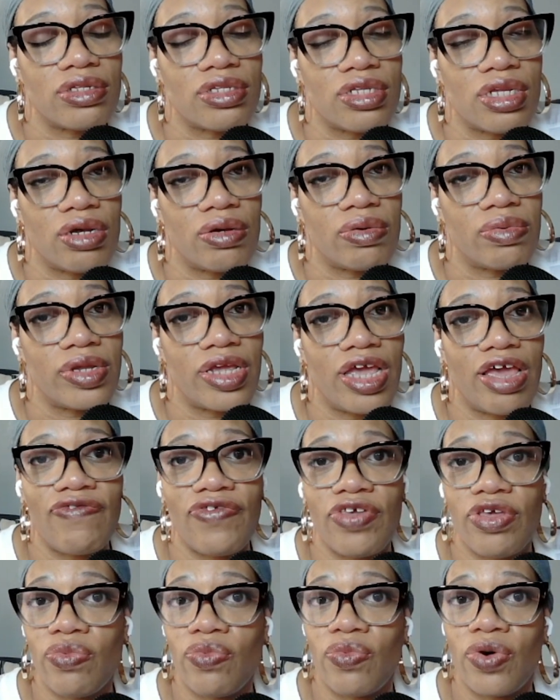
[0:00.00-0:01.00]
So
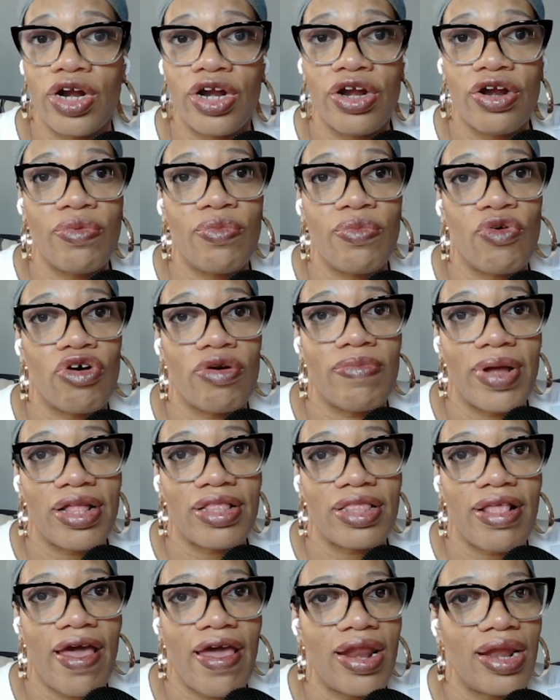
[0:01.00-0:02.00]
if you want to know more
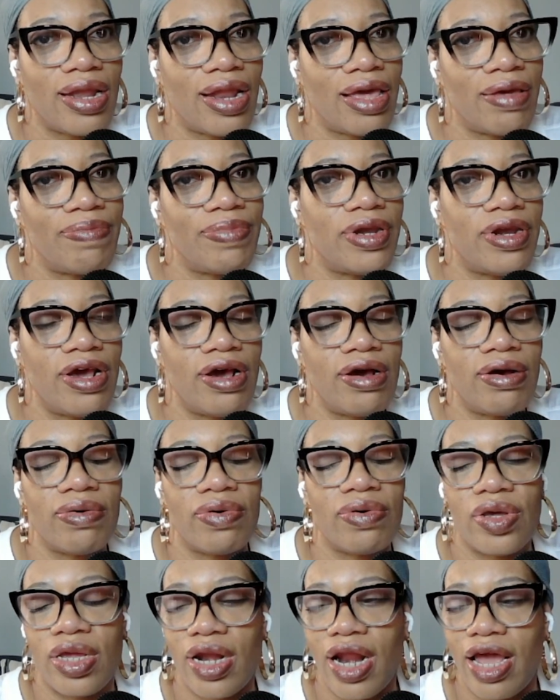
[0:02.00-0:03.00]
about that, let me
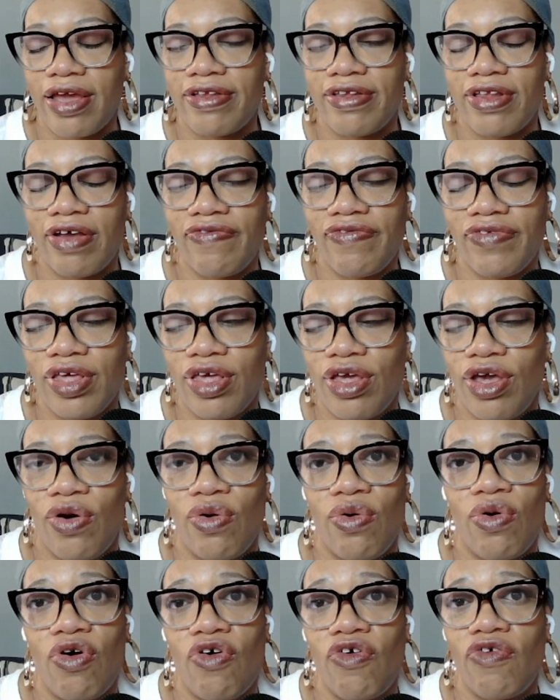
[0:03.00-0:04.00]
know and I could definitely
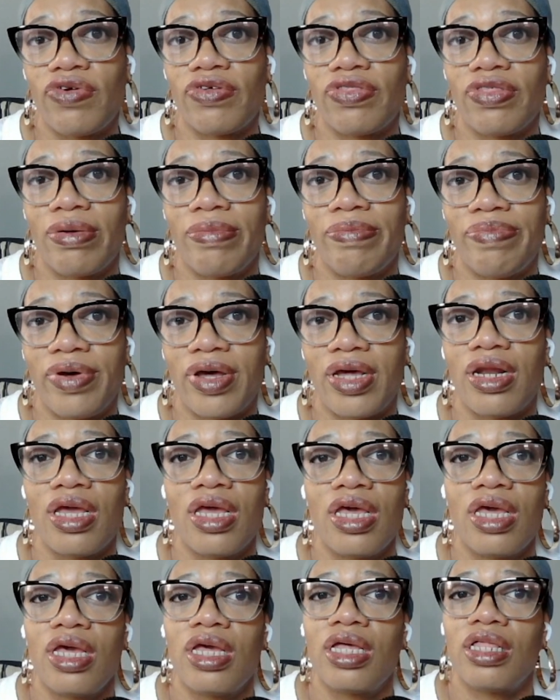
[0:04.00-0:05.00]
go over them, but
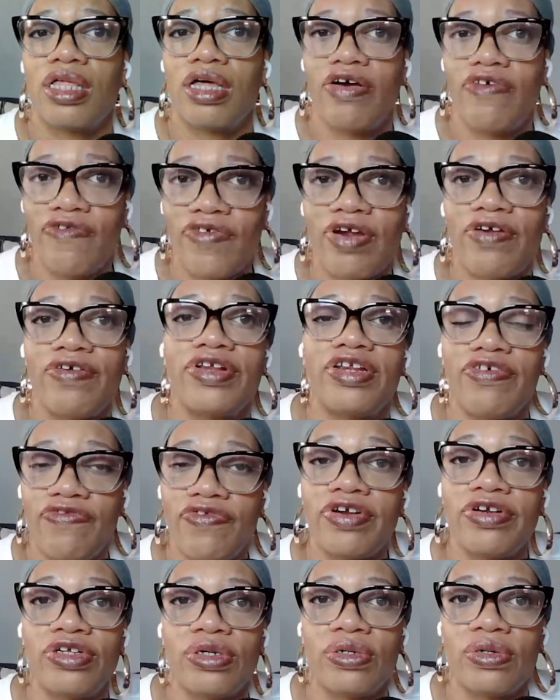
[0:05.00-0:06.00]
very
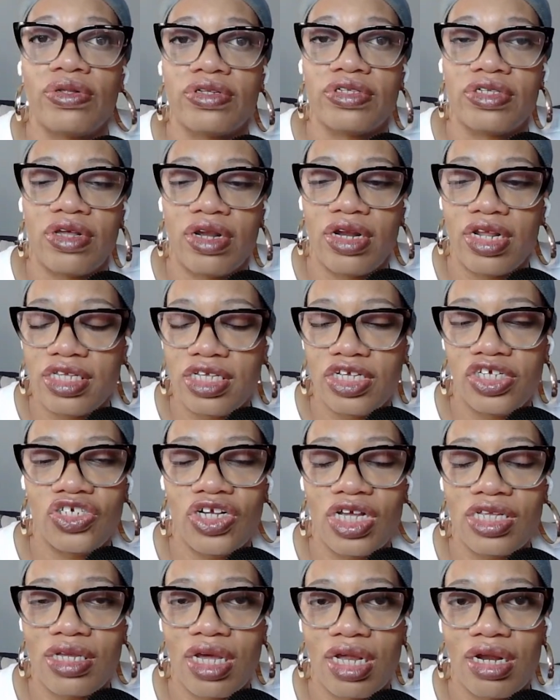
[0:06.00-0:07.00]
different tools. So this is
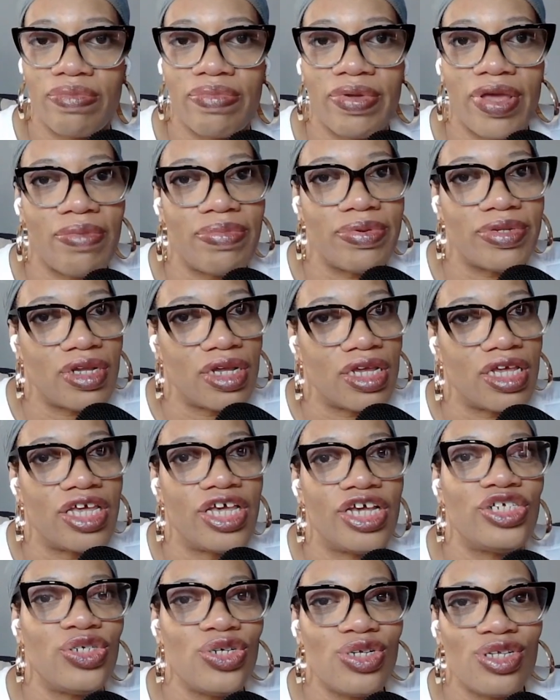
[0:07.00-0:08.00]
just going to be able to
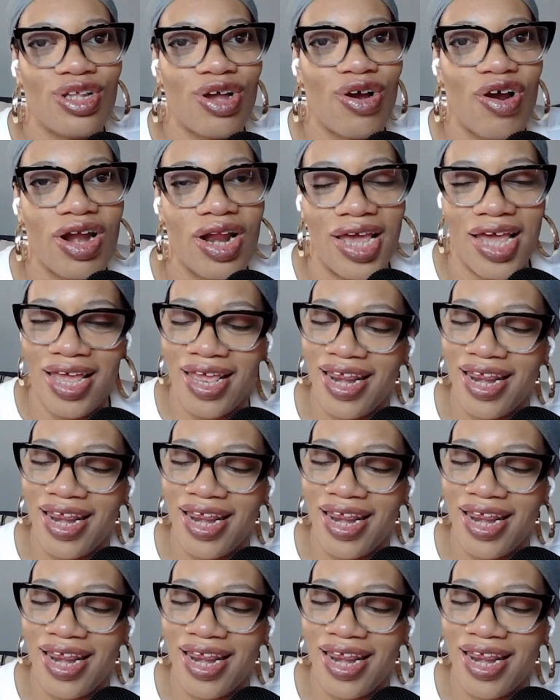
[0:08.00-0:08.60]
get you started